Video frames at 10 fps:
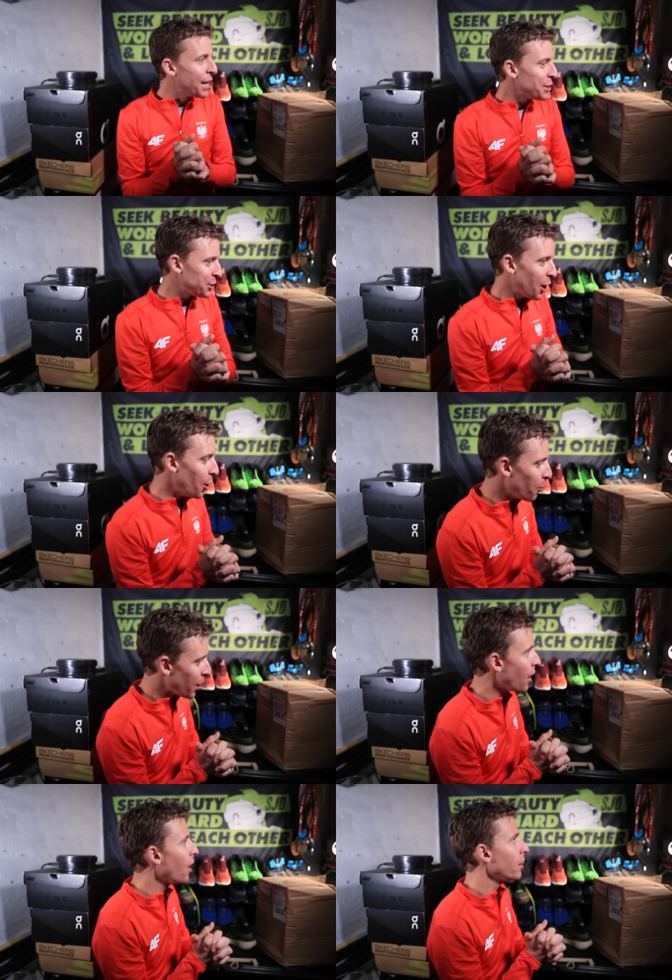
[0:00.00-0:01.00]
So
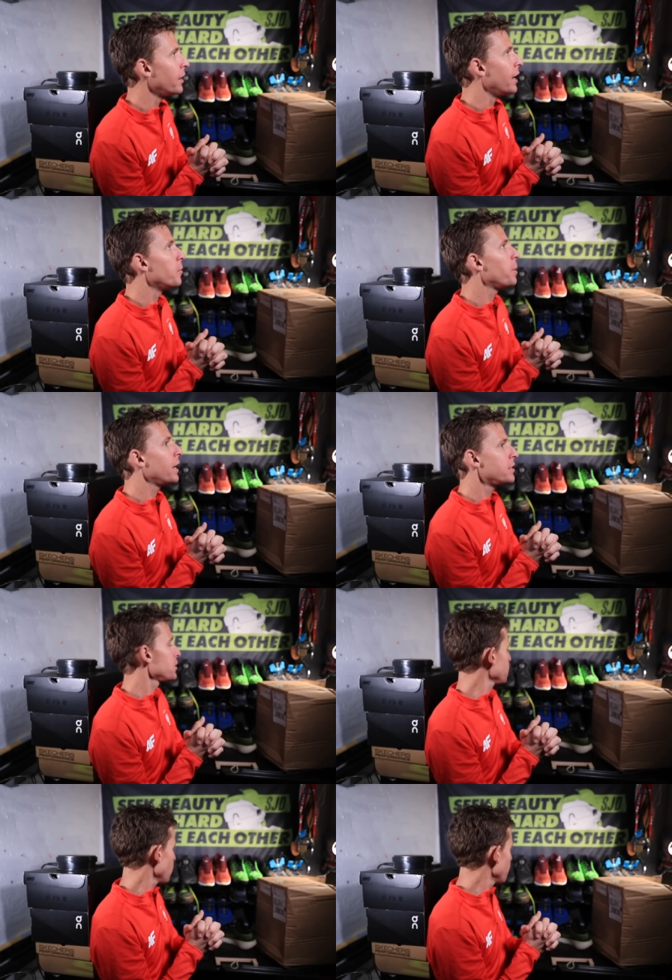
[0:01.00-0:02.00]
where are they? The
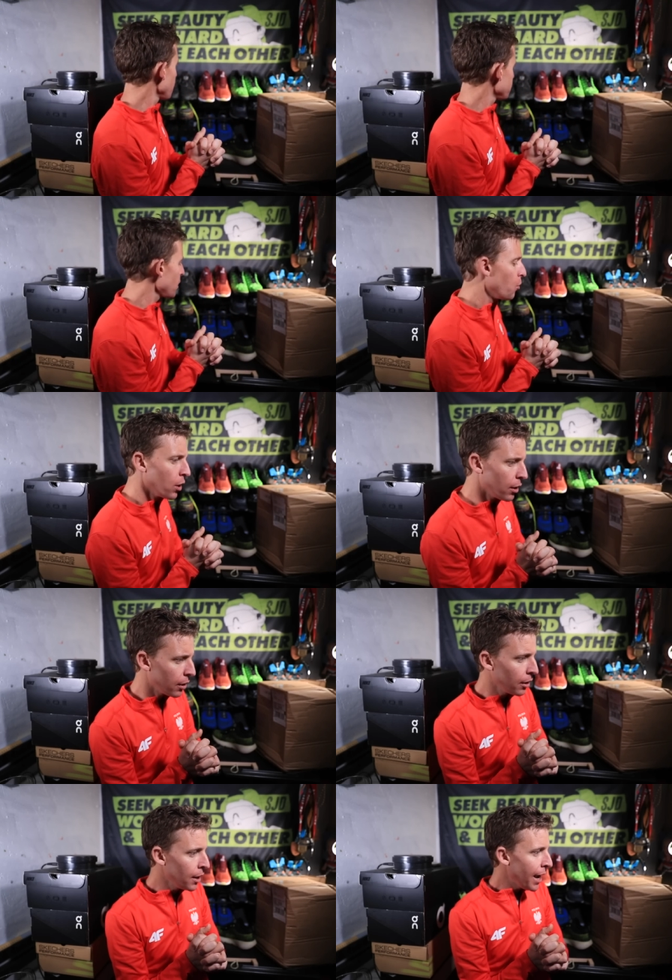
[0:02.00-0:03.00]
Pegasus Turbos, they
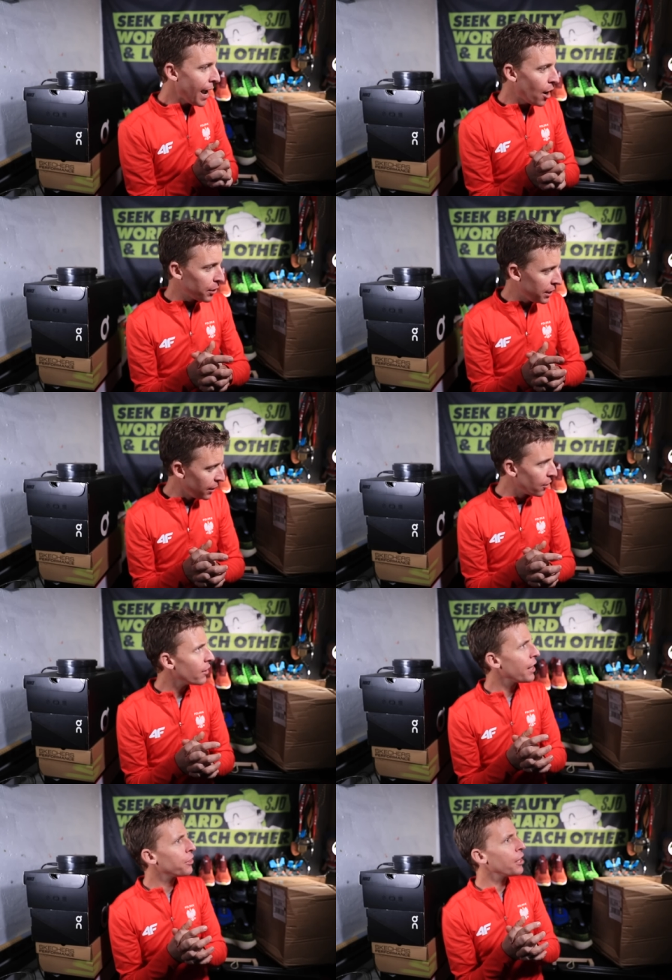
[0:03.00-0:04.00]
were out here.
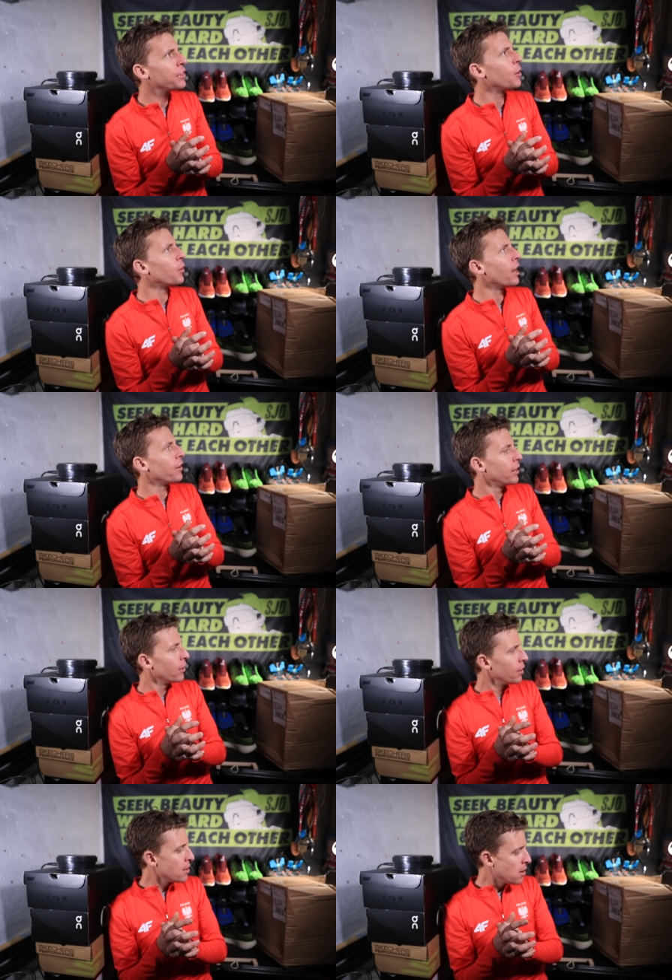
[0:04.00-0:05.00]
I thought they were out here.